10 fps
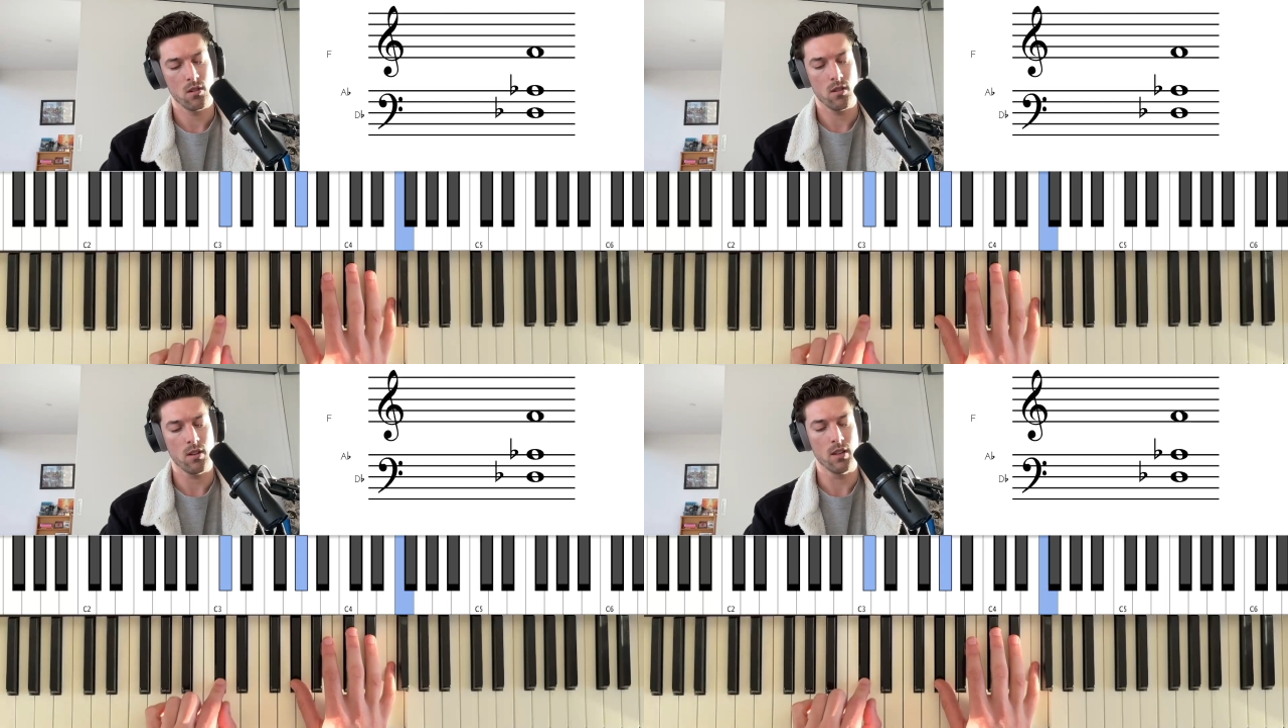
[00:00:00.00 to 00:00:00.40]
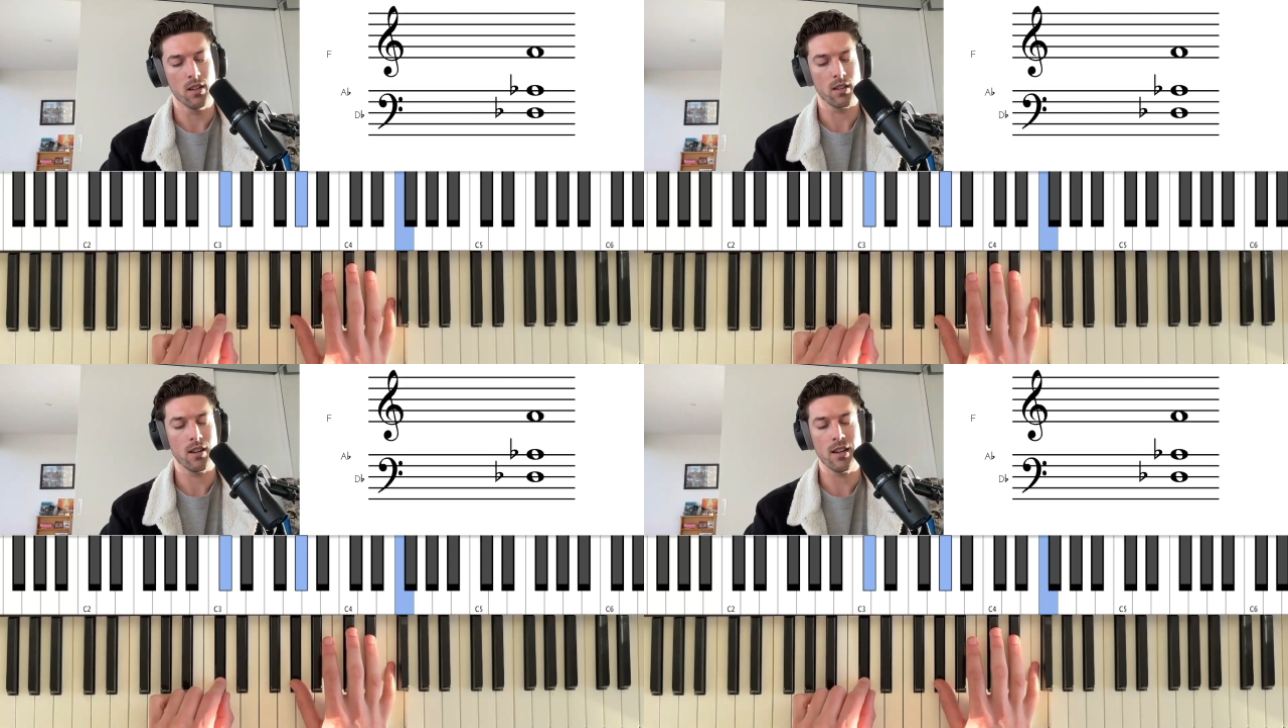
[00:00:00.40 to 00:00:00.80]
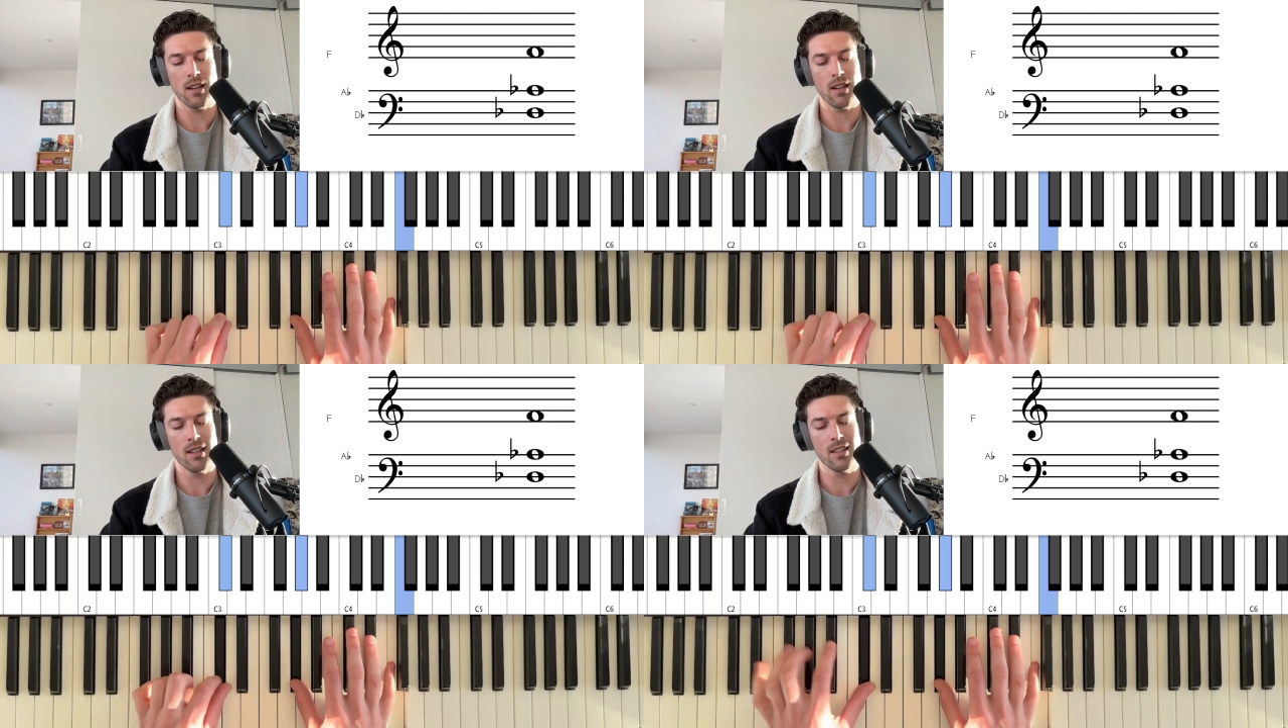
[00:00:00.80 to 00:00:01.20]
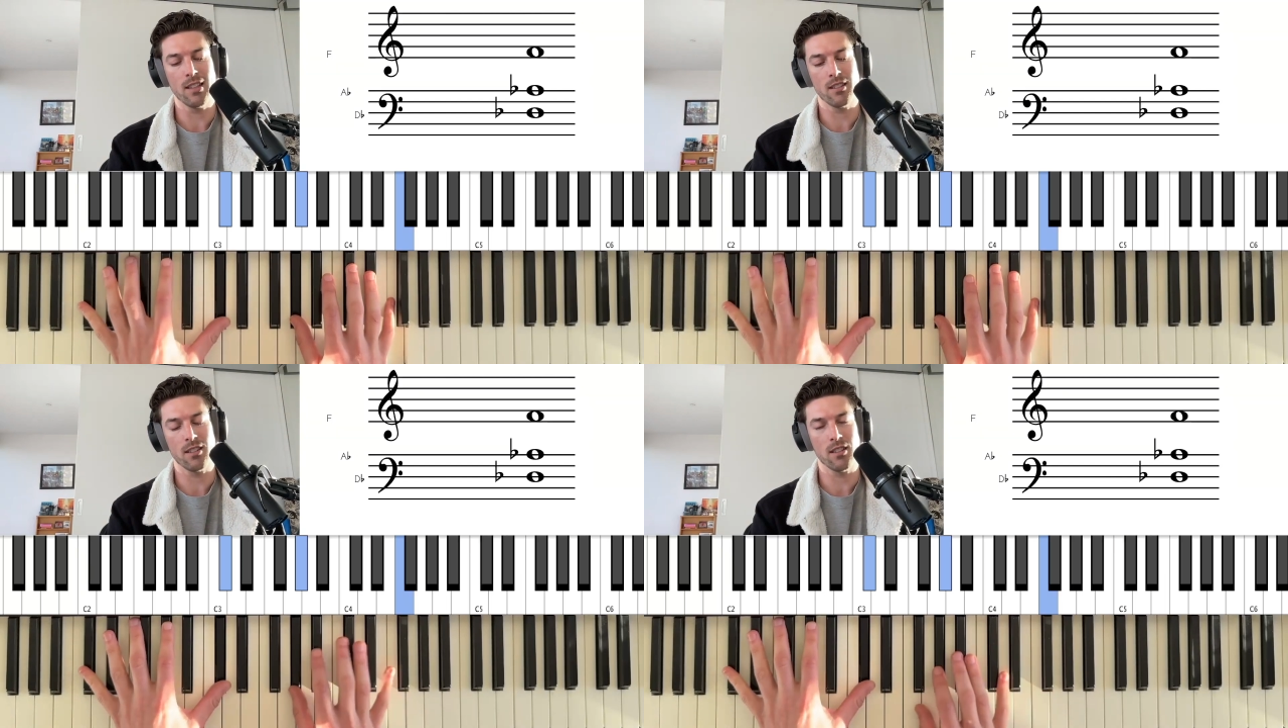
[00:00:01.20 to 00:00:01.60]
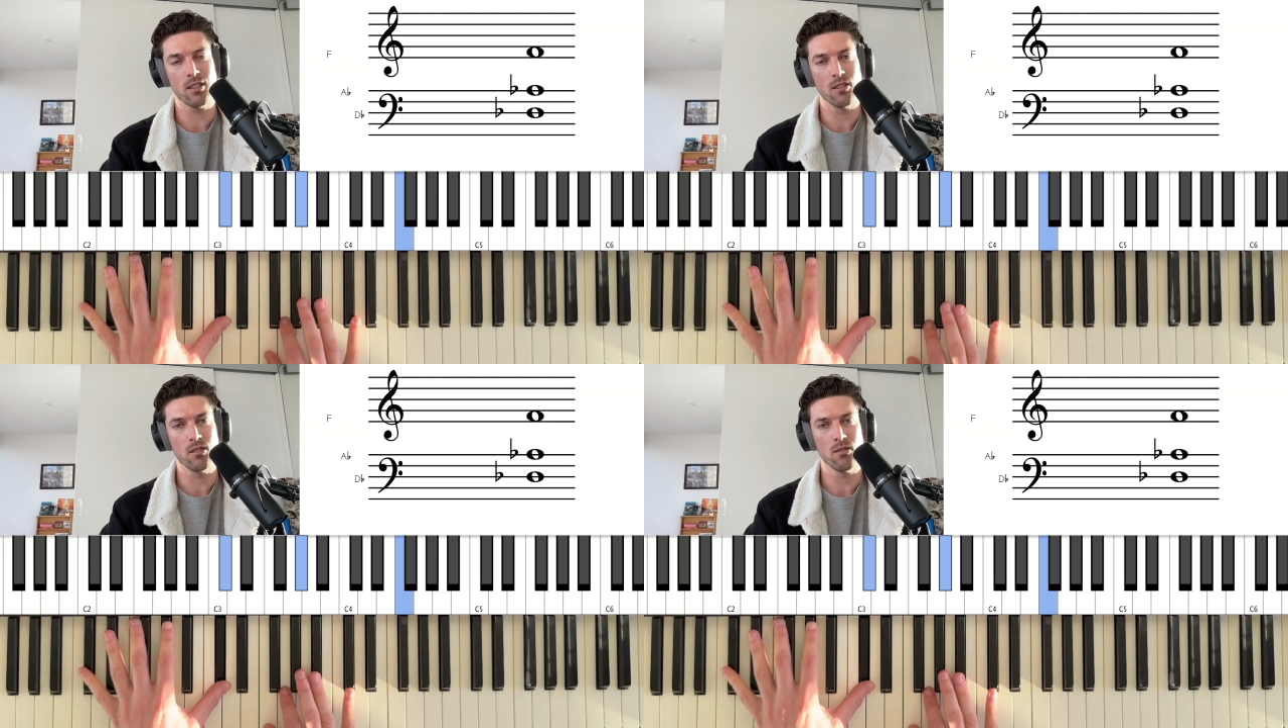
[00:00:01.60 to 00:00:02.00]
and then it does this
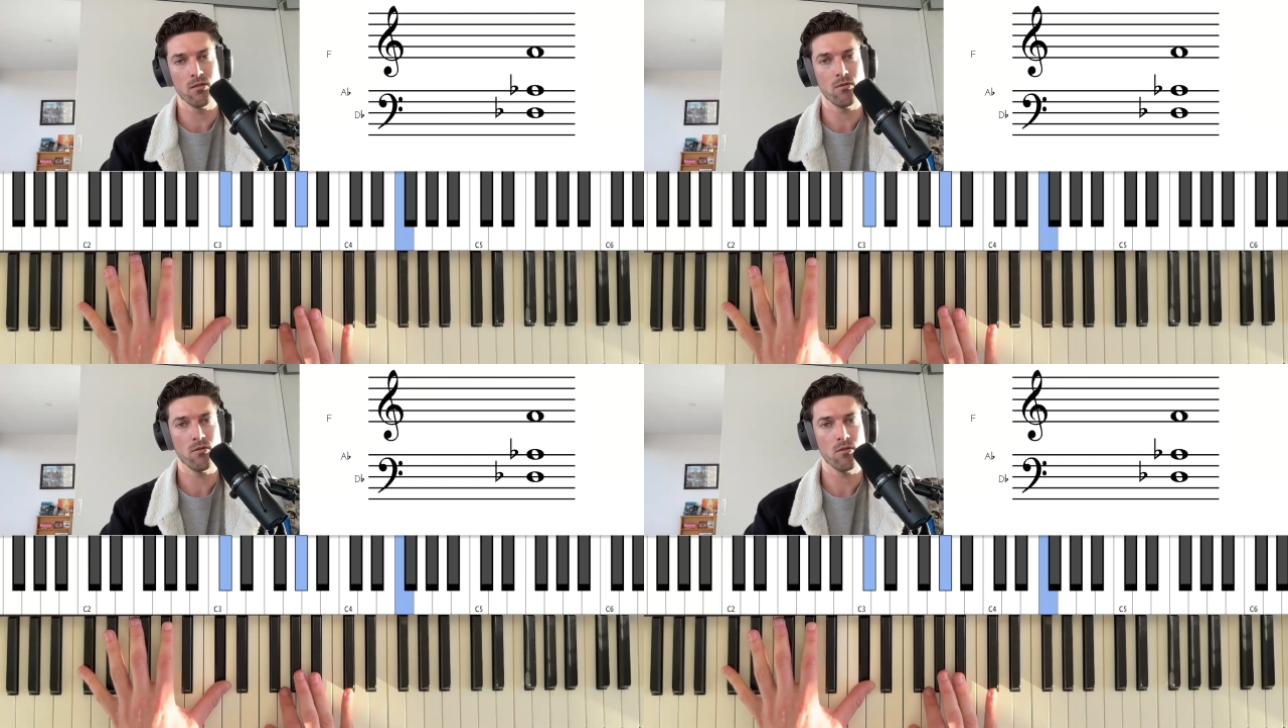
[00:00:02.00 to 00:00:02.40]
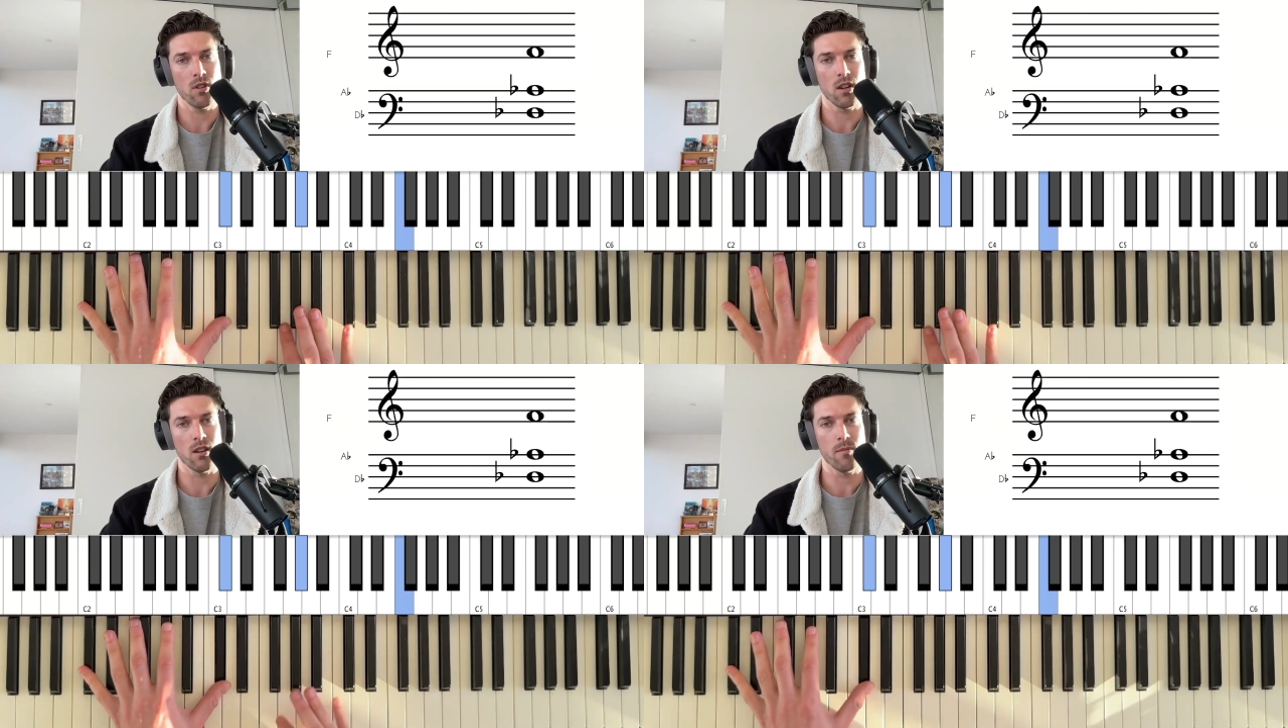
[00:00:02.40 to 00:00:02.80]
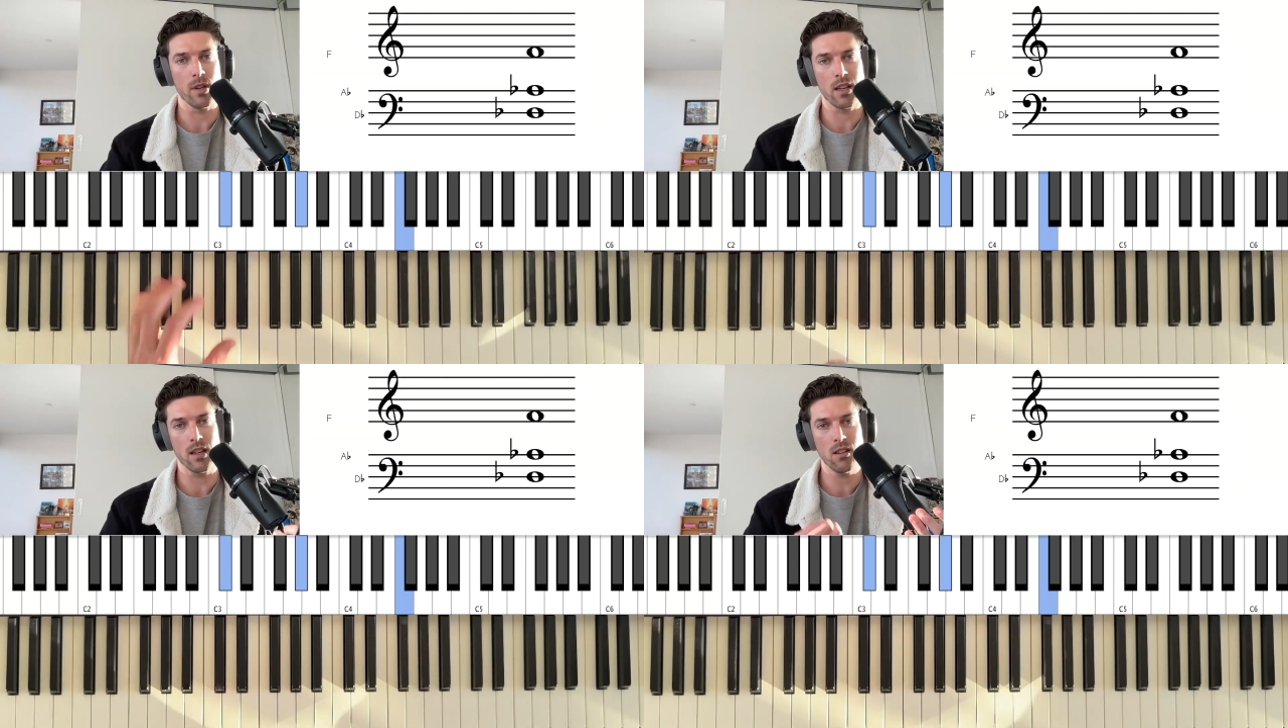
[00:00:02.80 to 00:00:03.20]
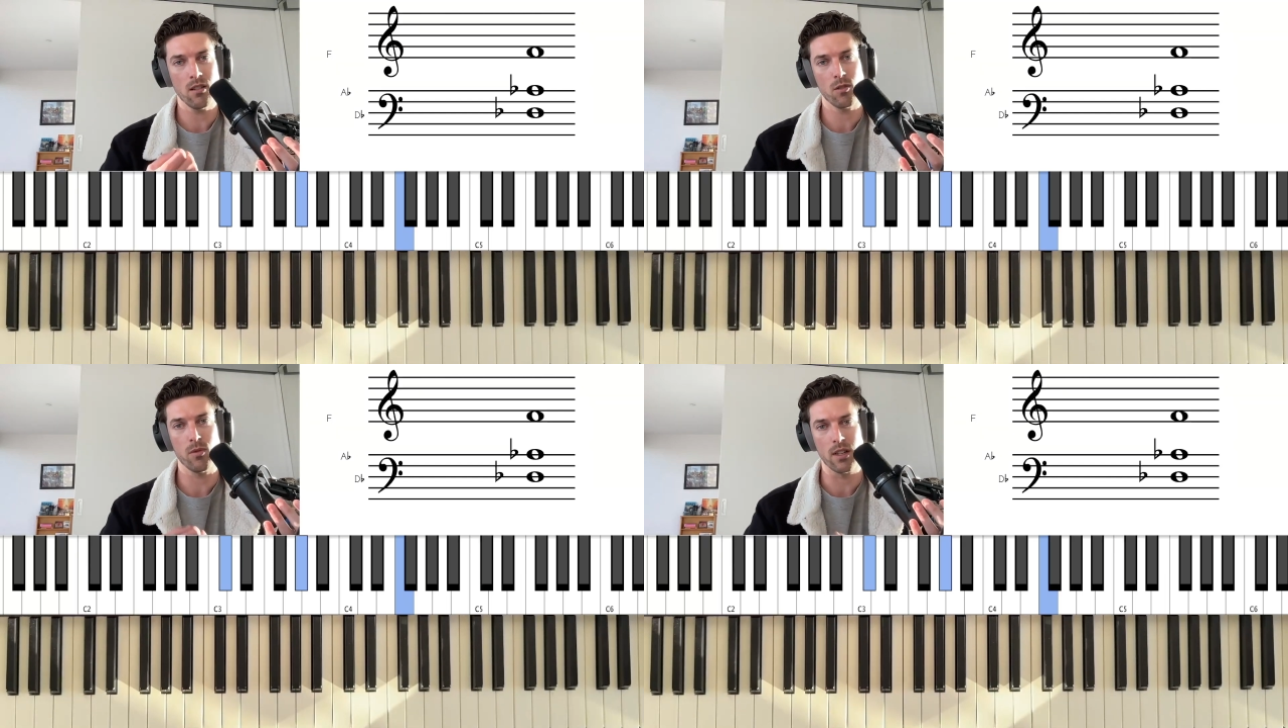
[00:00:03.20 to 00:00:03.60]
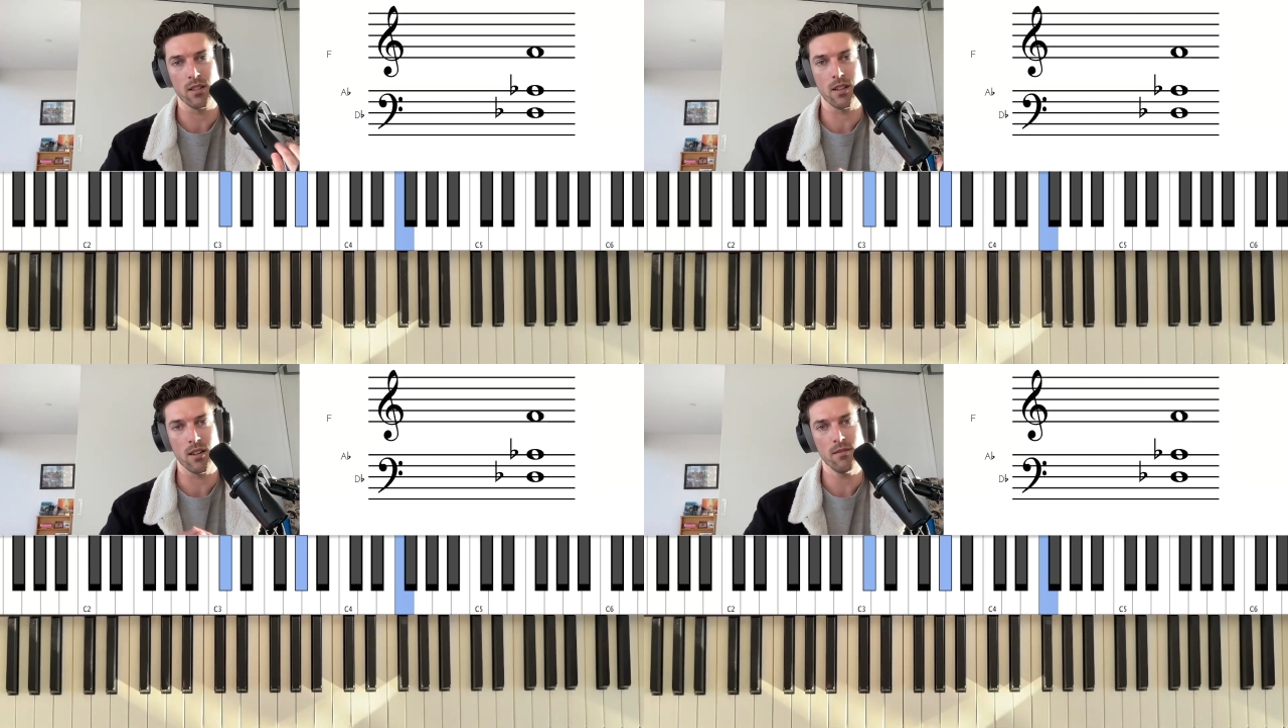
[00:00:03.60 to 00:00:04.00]
little McGee is playing
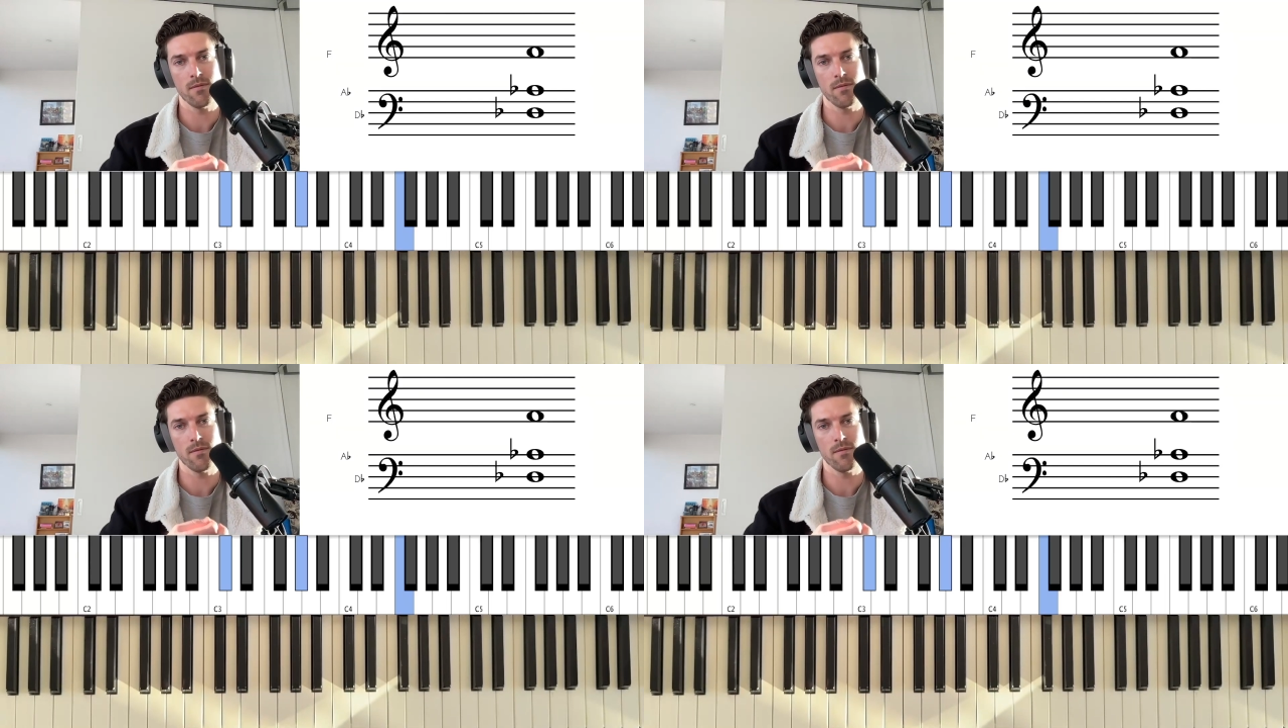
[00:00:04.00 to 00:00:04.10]
guitar.